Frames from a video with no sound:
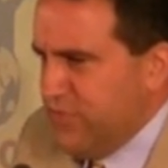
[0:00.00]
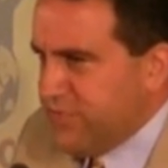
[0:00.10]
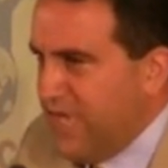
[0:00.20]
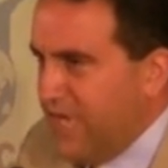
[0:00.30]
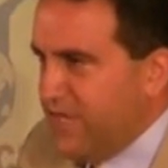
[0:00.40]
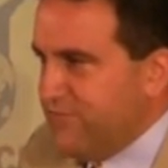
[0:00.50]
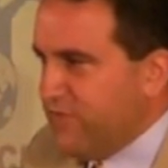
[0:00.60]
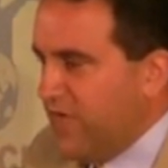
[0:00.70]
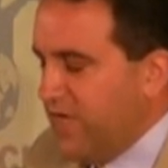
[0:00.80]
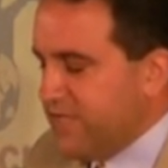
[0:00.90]
tied for
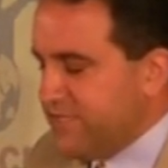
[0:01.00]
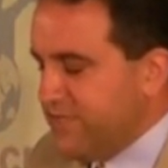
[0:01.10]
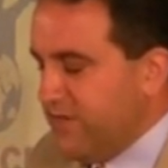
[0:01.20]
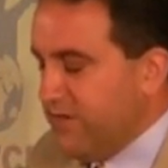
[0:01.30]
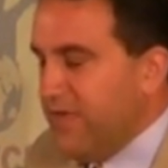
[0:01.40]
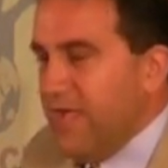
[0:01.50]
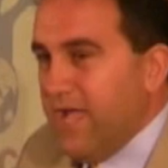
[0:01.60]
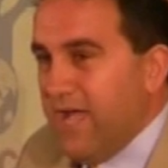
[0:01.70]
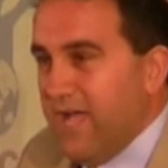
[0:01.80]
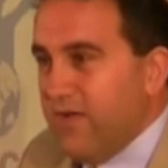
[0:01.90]
the hottest year.
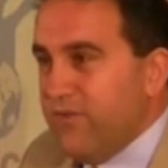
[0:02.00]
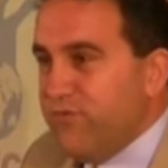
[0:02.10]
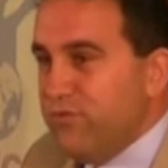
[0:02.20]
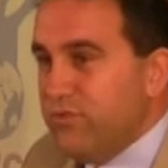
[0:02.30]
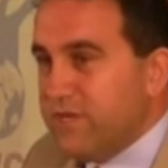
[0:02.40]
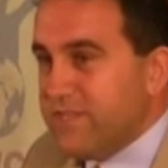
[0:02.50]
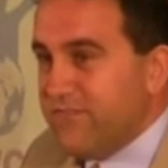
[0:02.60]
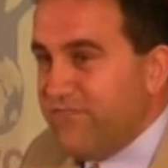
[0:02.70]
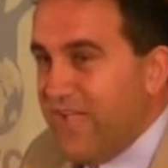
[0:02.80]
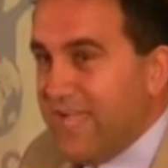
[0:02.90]
If you look at
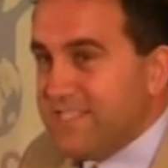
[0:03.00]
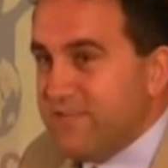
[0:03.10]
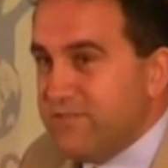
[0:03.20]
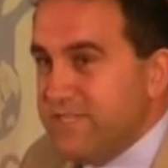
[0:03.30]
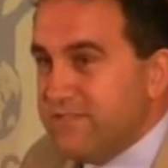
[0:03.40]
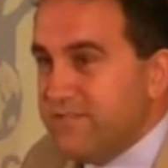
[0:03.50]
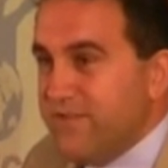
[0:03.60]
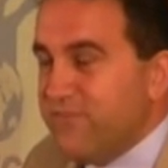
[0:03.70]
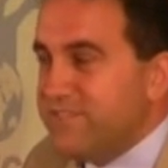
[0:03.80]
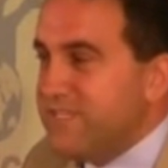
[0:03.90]
the facts, these are
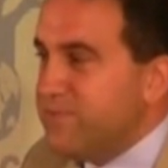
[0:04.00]
differences